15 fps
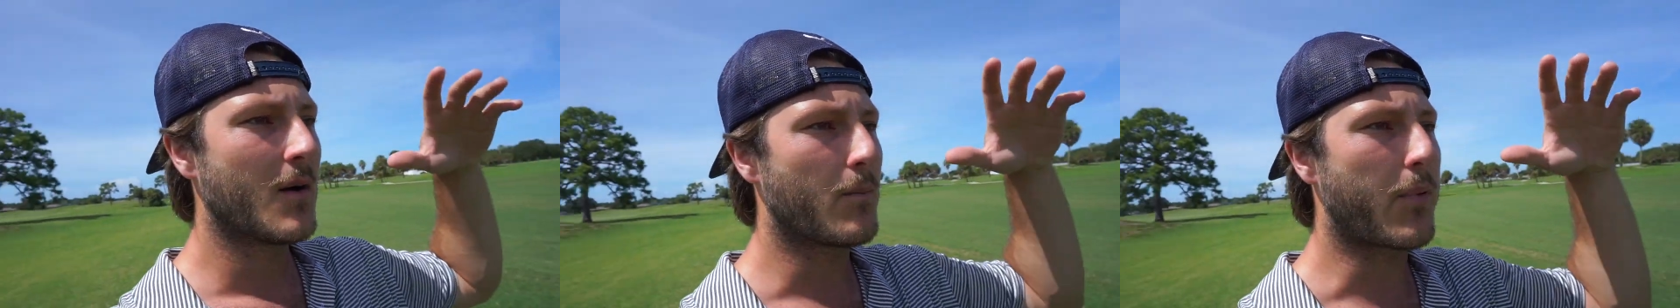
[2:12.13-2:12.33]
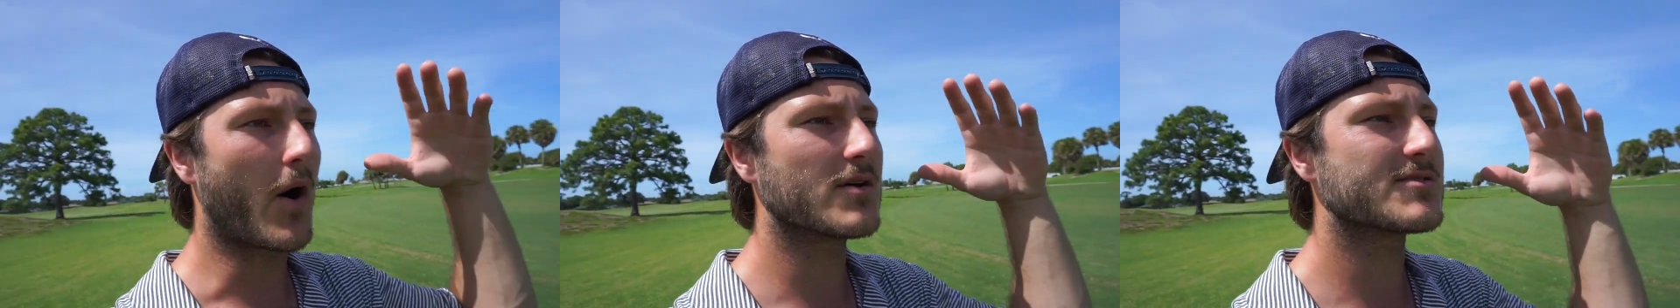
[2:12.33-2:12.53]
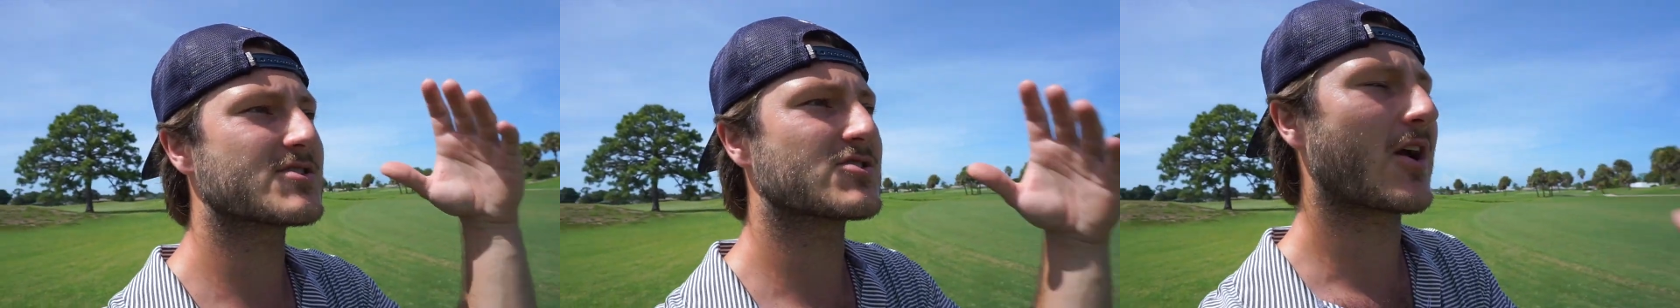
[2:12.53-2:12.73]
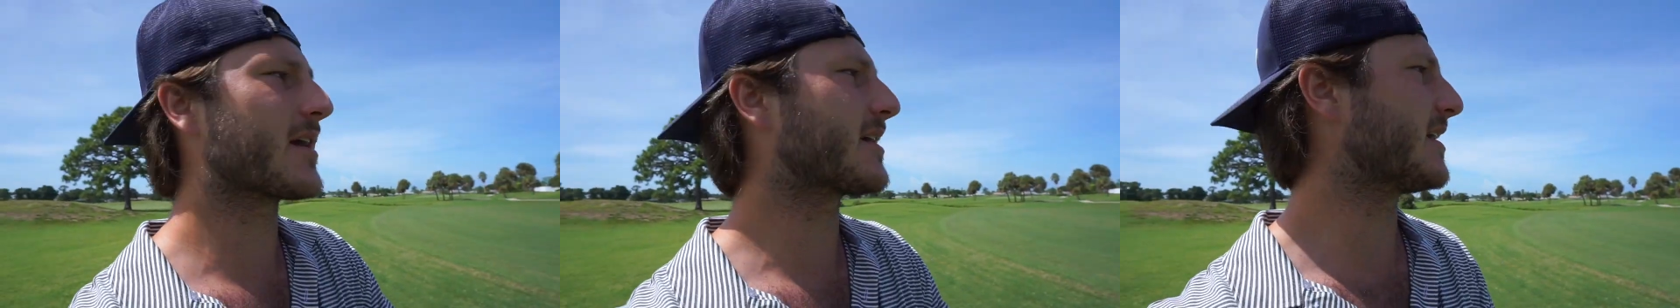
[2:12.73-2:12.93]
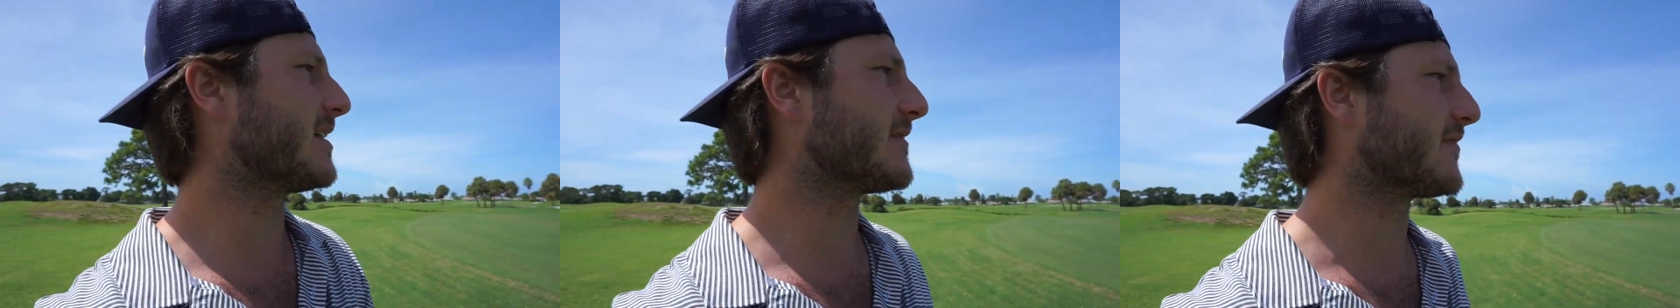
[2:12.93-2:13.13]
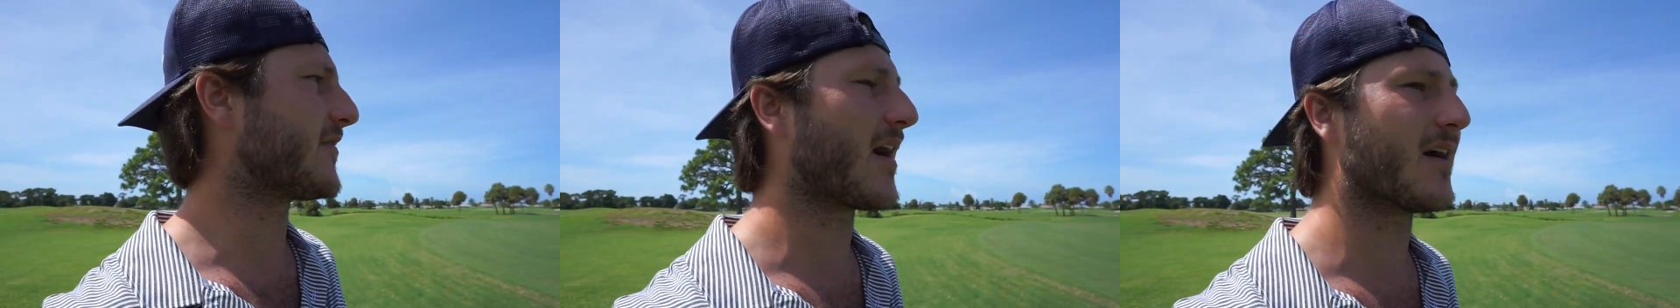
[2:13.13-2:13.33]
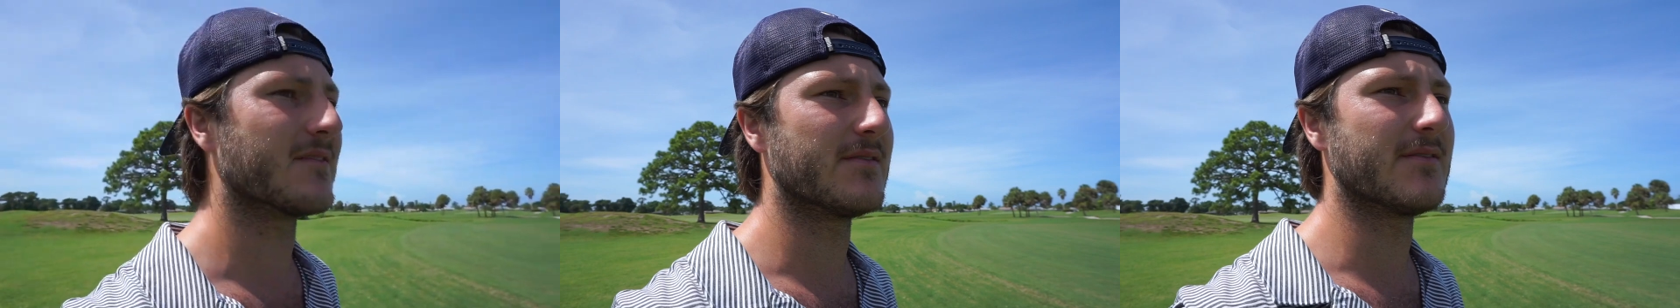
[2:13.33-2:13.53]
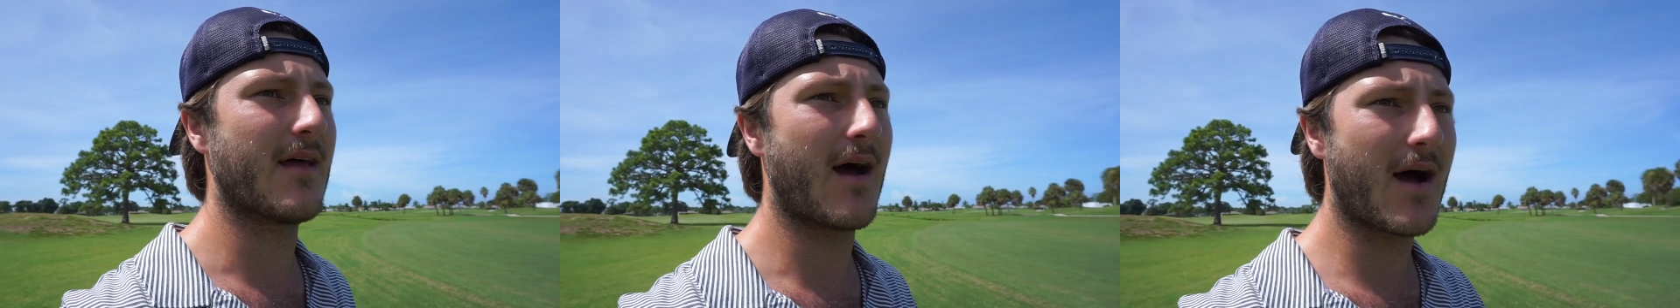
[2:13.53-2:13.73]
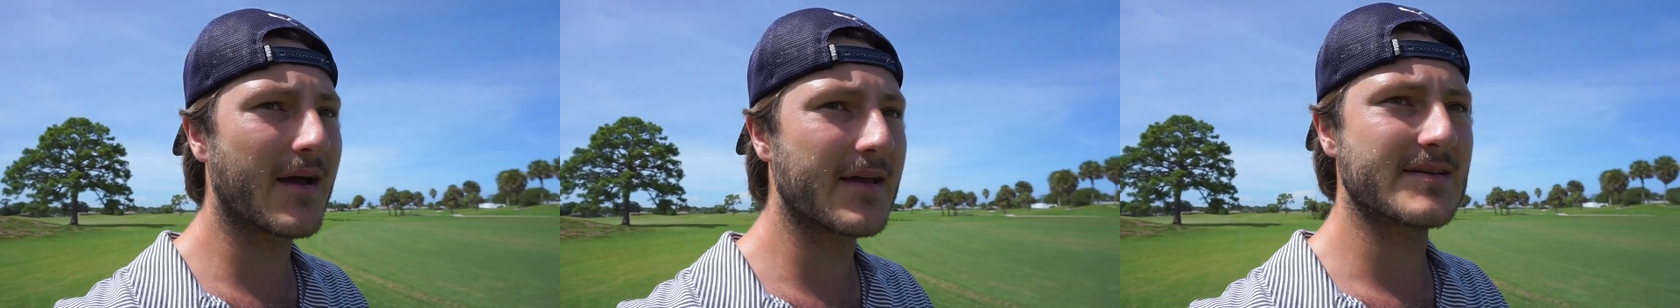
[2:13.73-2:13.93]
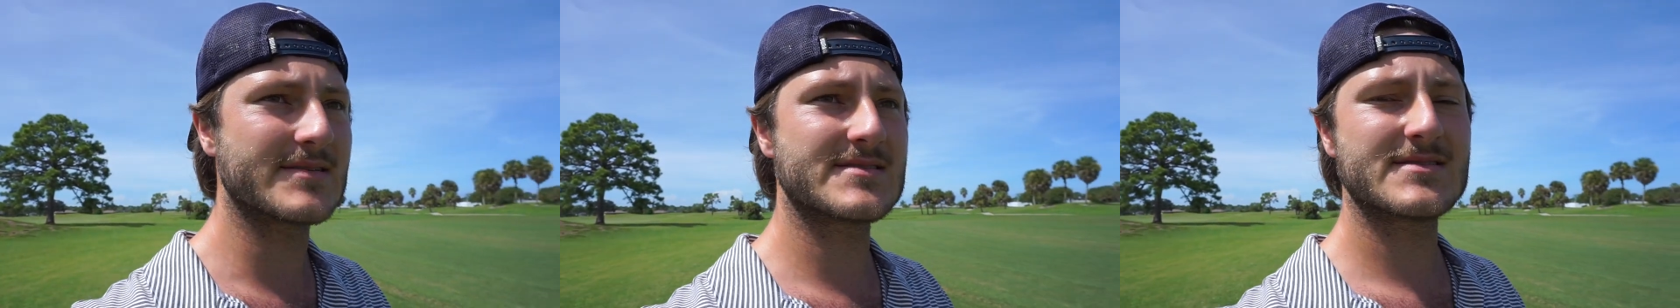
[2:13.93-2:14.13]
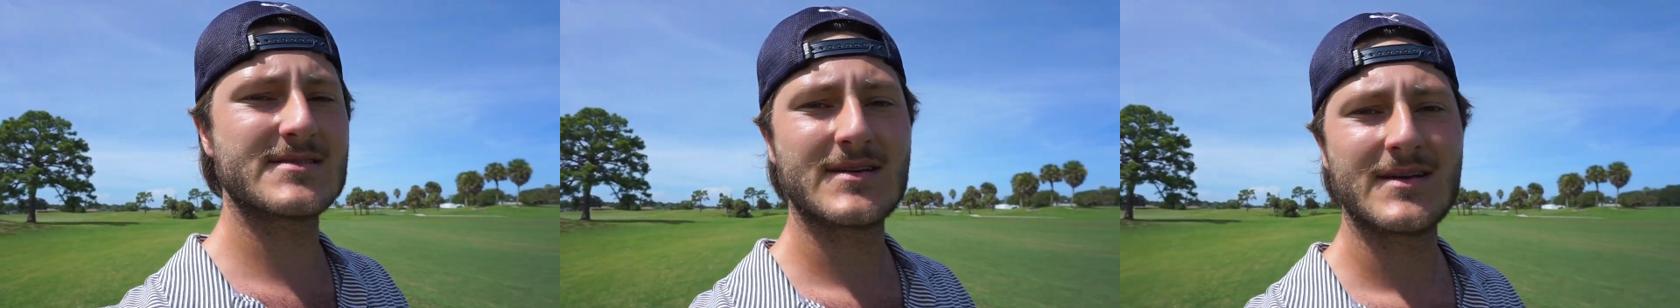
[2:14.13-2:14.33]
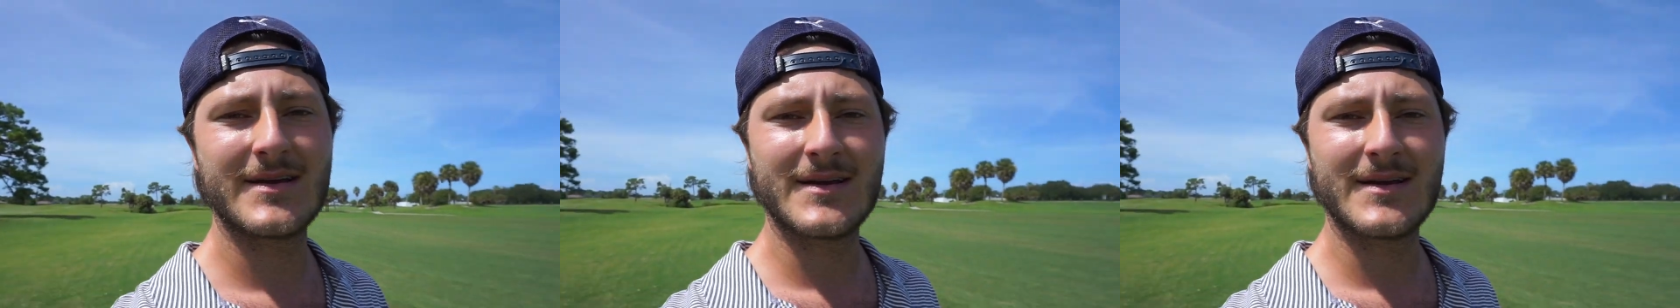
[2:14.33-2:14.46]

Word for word: Ball striking felt nice.